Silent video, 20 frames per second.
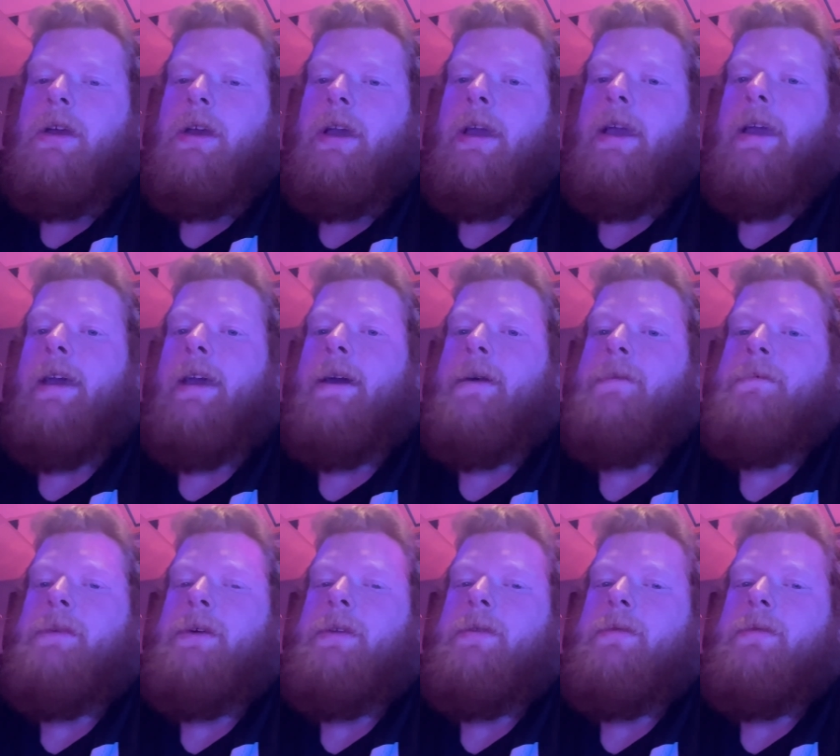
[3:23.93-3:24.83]

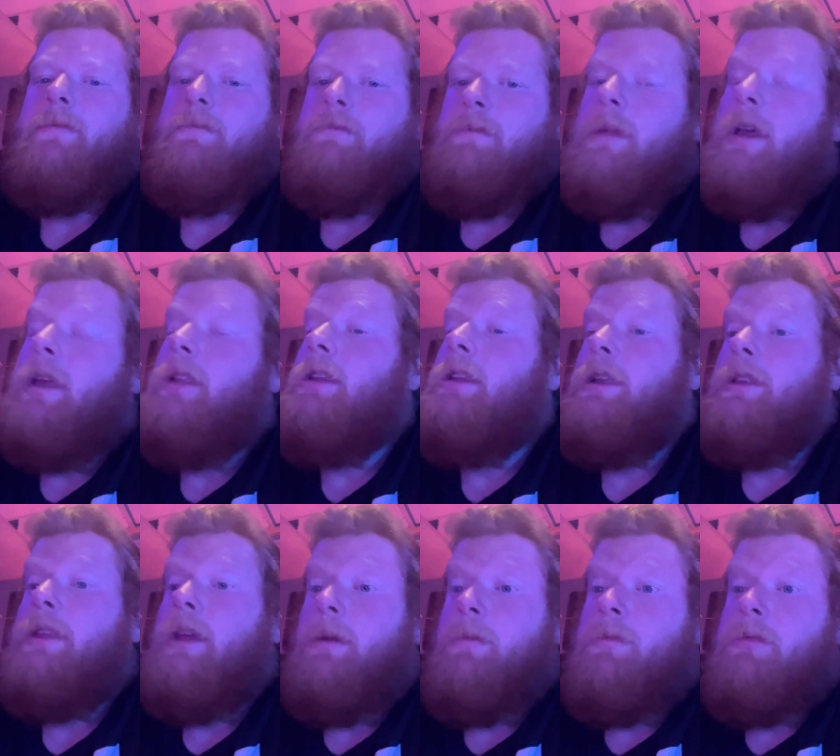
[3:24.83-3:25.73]
And they said
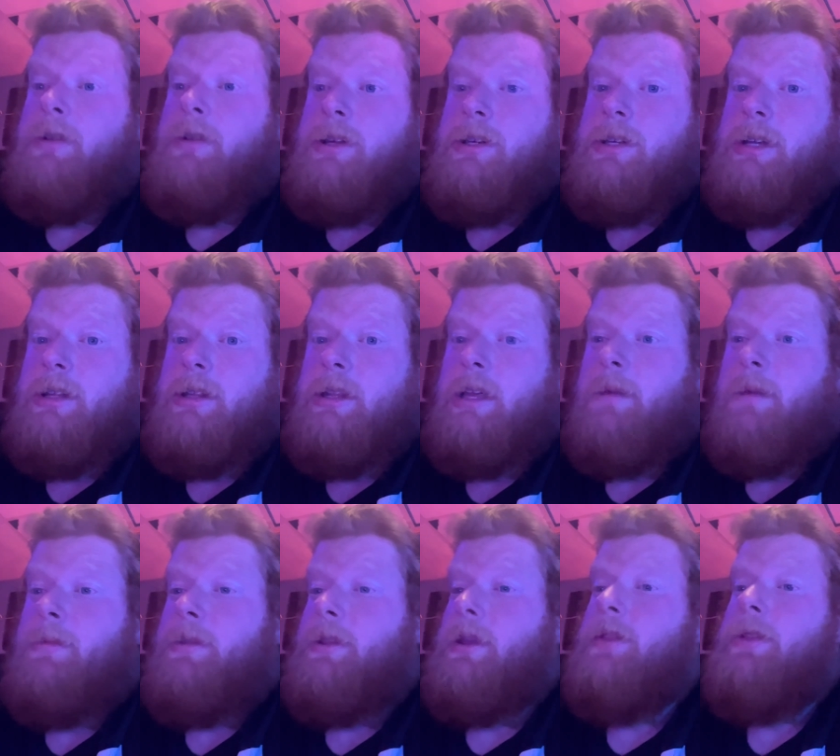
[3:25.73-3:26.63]
they appreciate that,
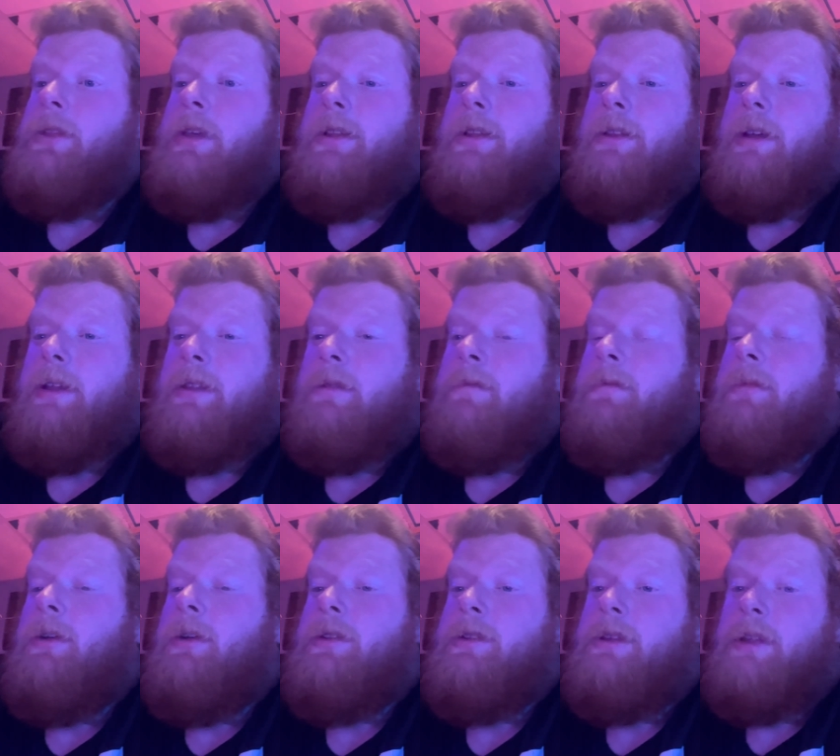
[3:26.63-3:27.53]
but they think that the
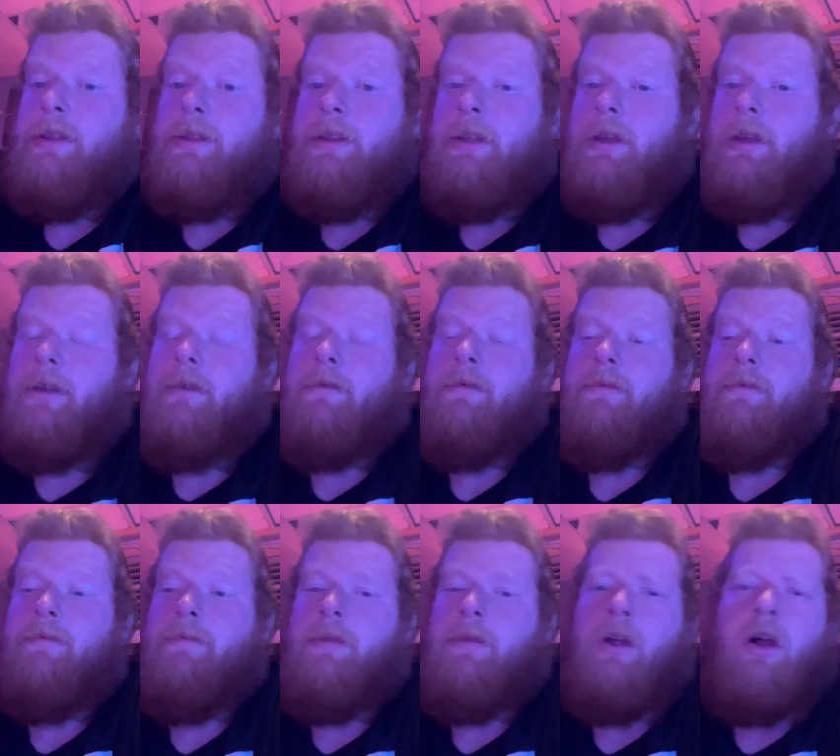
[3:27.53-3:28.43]
military, the
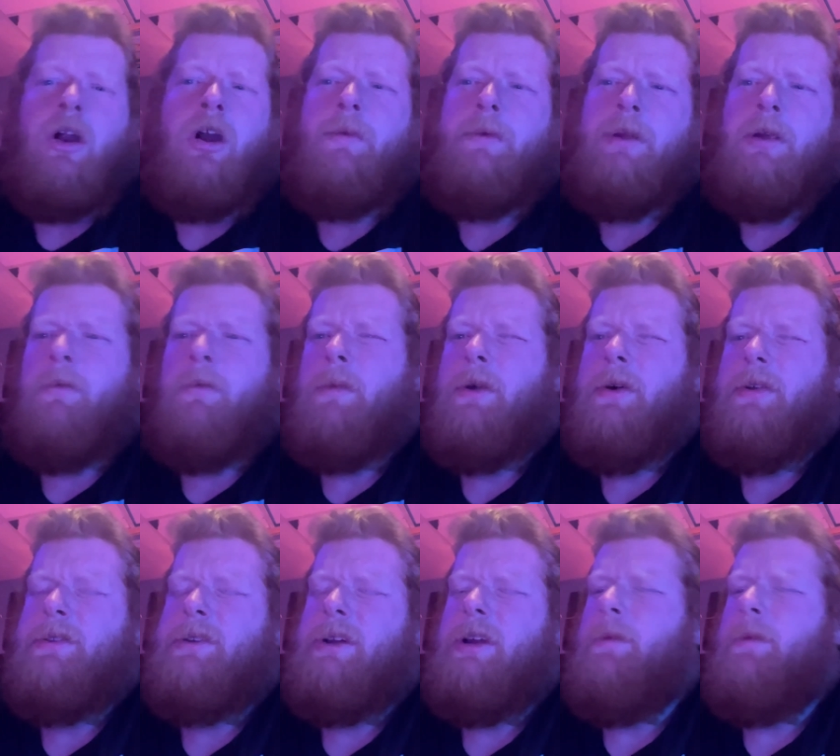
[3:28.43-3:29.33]
army or
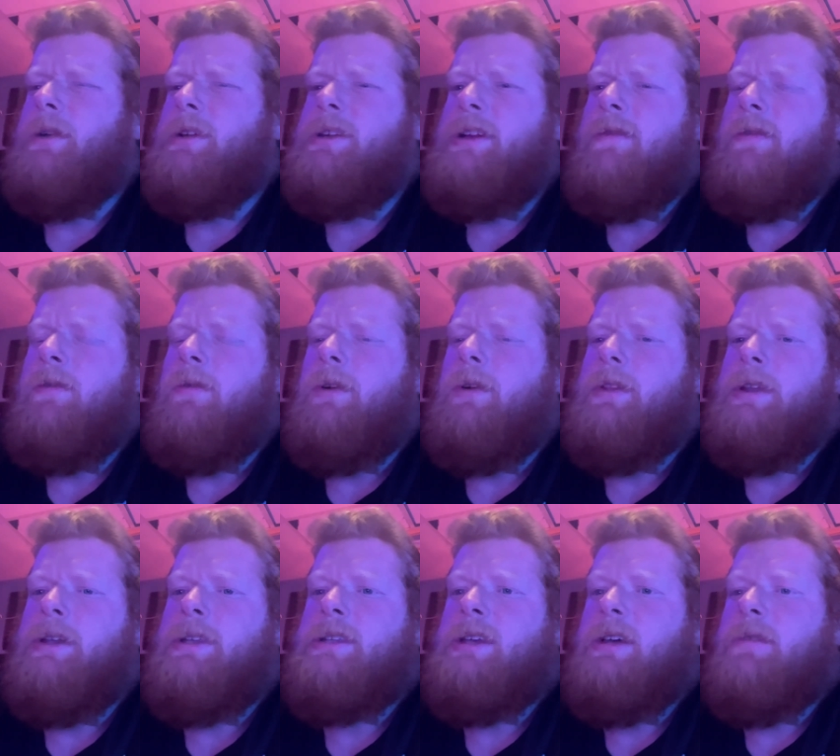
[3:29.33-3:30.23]
military, whichever one
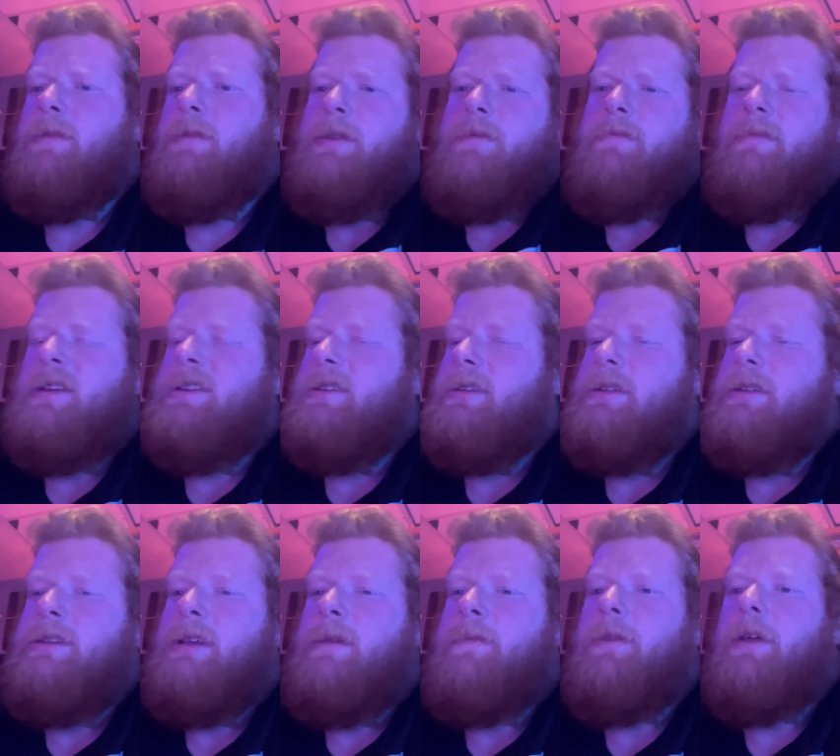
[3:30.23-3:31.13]
they said, but basically the
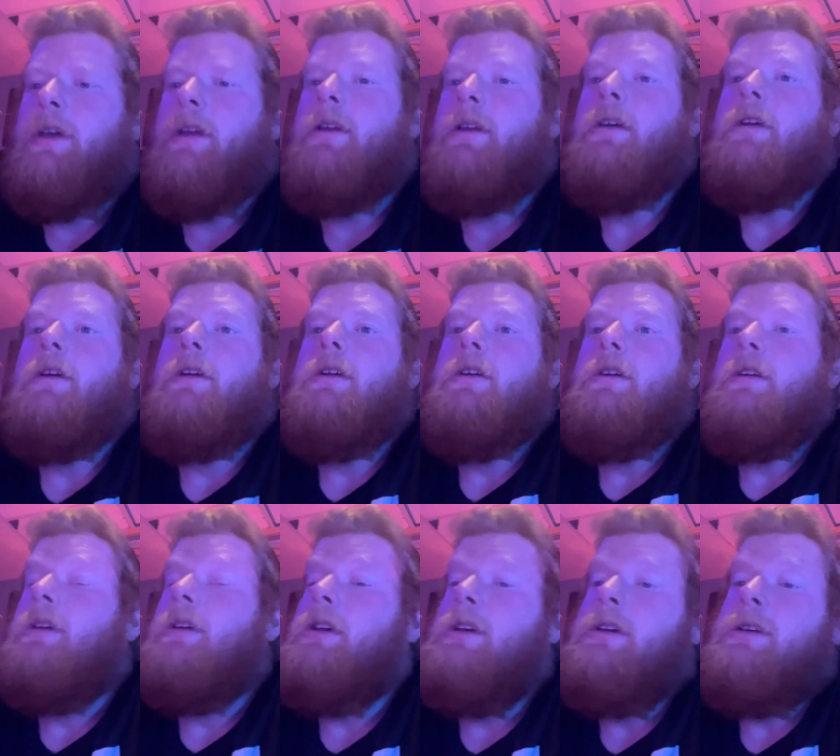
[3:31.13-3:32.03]
same thing,
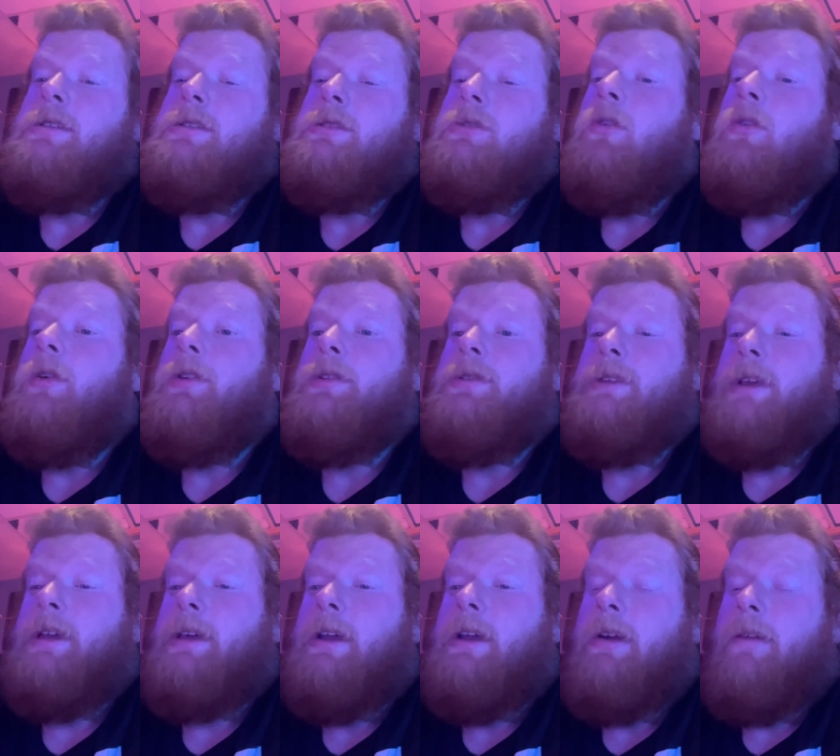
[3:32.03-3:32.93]
is going to
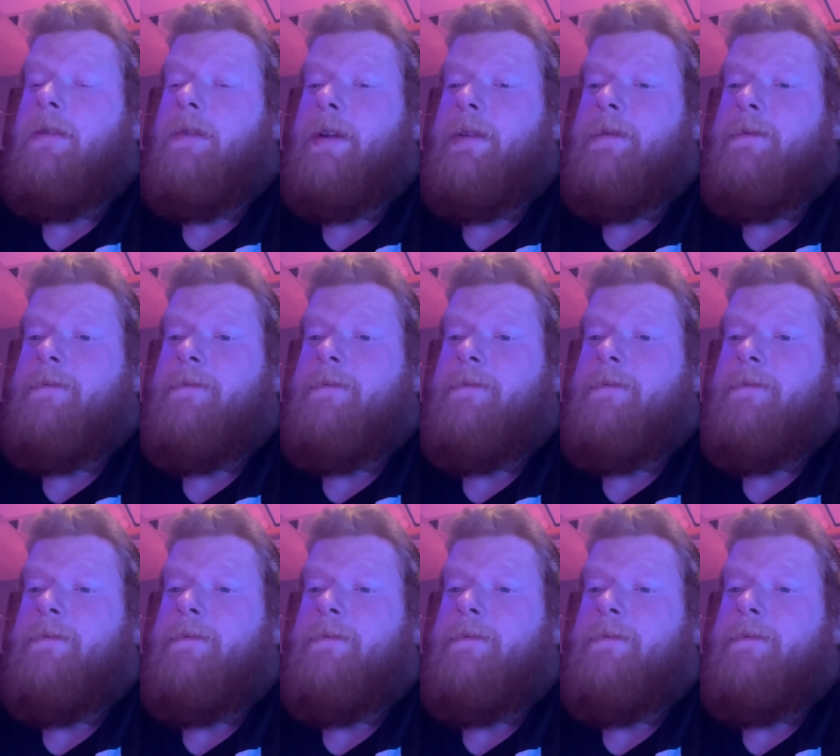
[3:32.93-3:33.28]
take care of it.